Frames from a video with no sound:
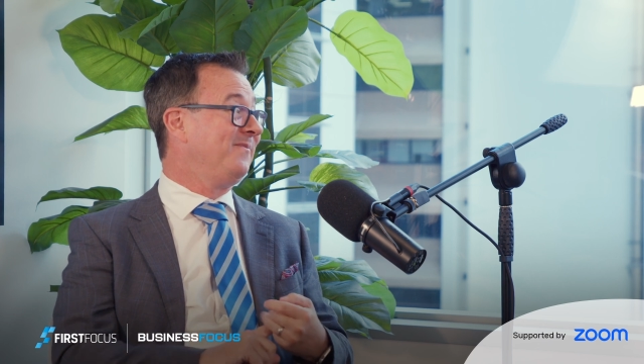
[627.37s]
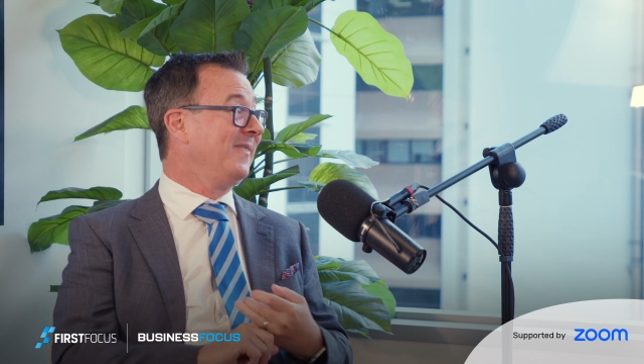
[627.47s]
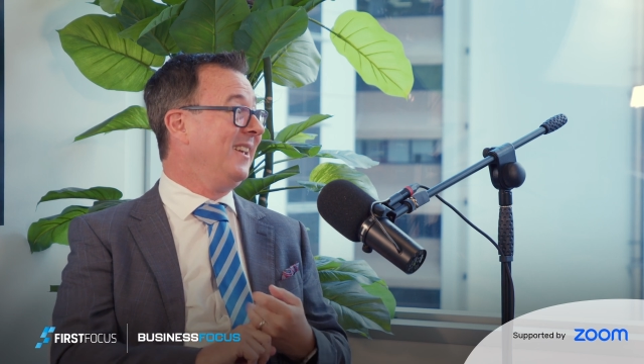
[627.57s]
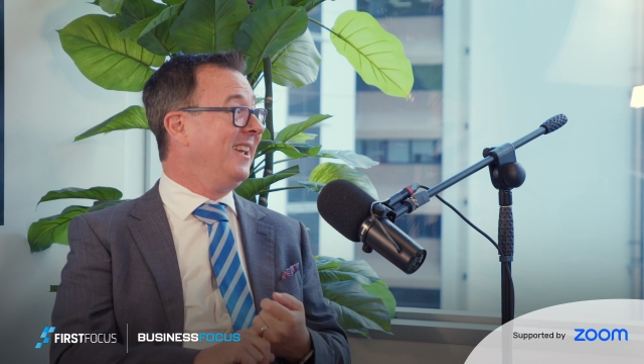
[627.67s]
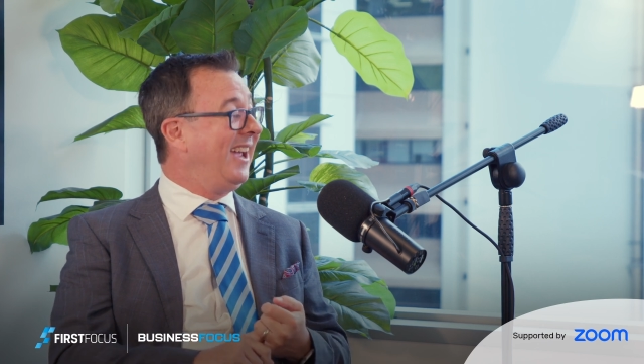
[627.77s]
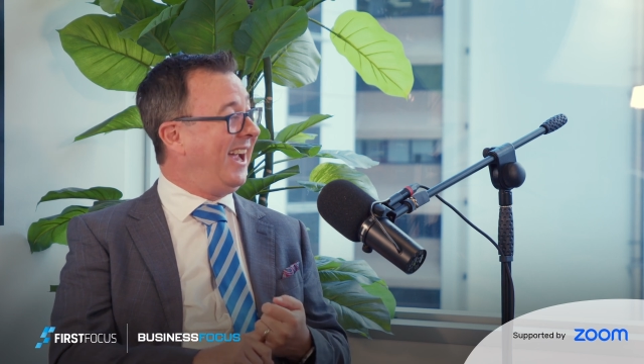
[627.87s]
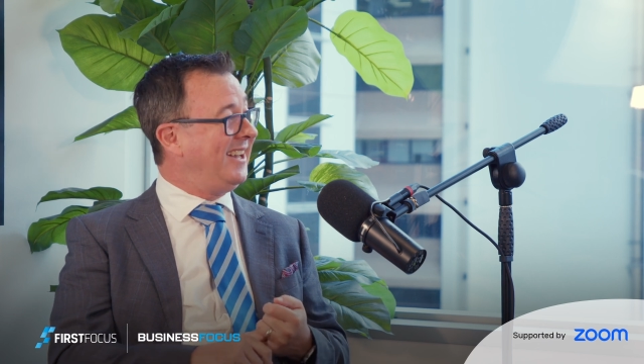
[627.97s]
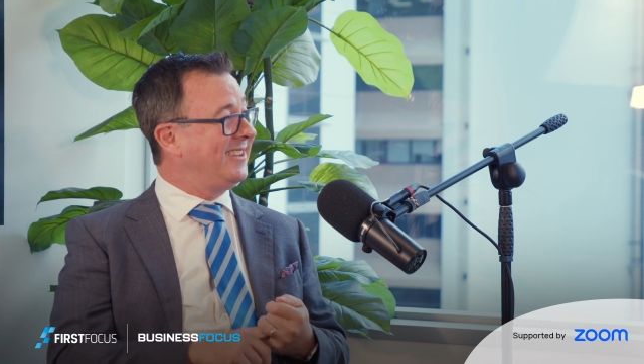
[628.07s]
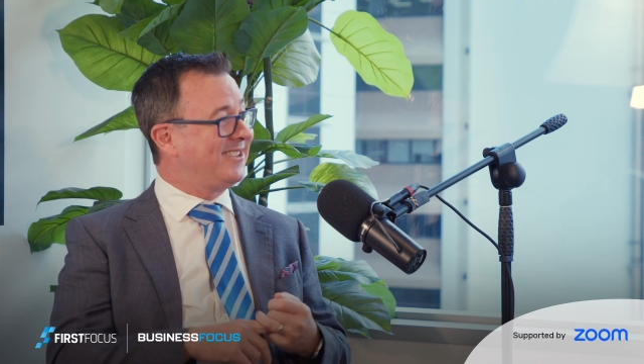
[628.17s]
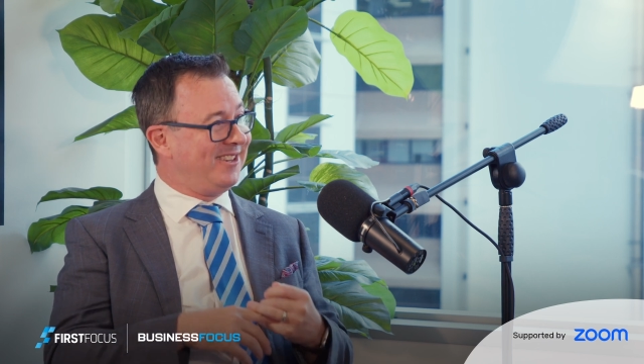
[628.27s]
Yeah.
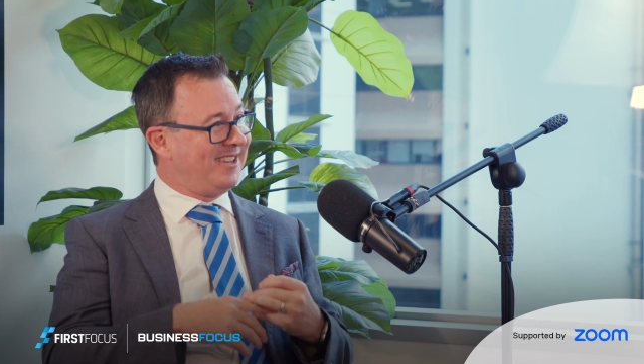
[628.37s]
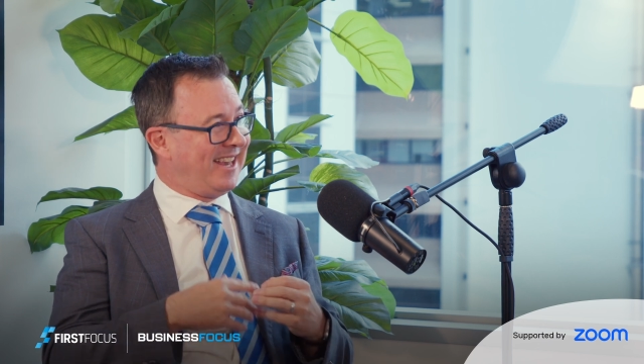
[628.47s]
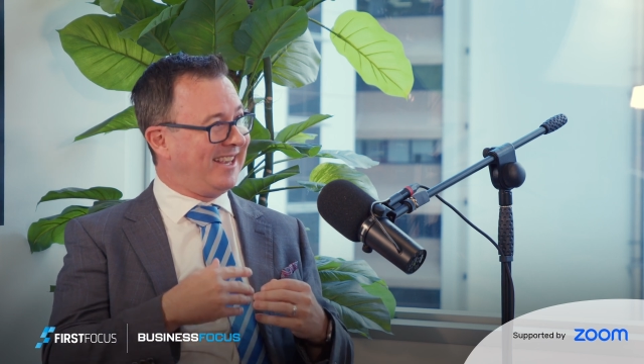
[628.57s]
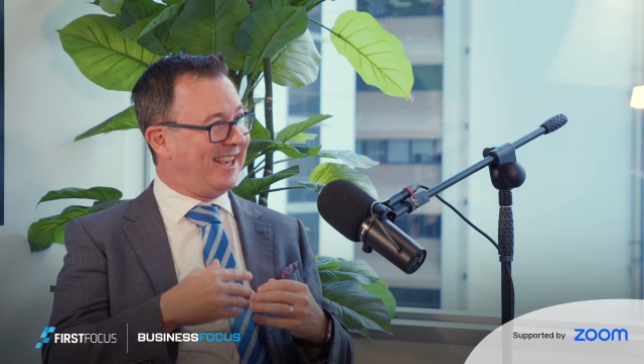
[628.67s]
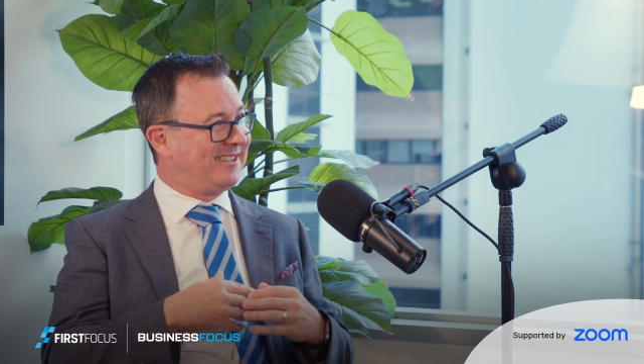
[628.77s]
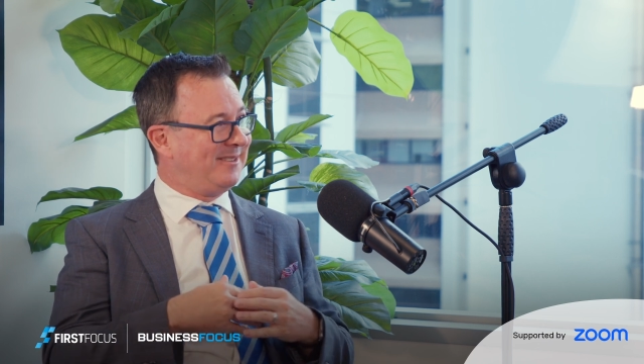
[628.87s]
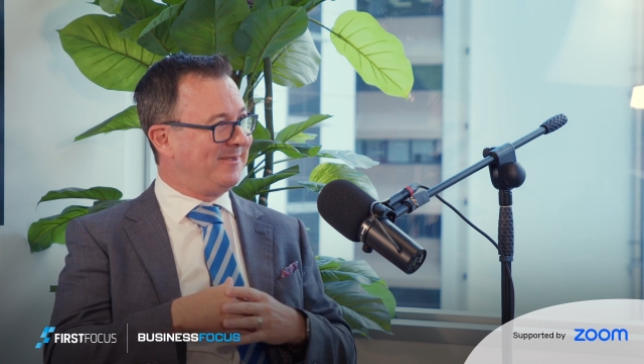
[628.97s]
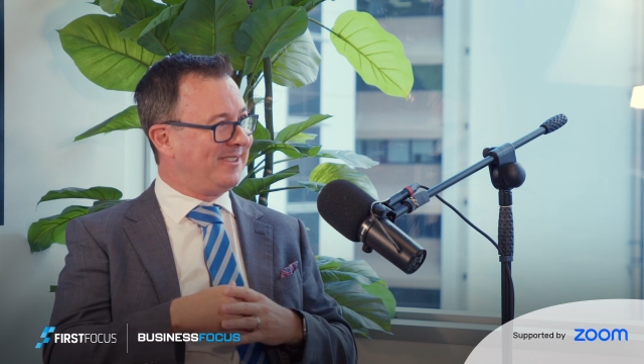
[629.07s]
And so that gets them.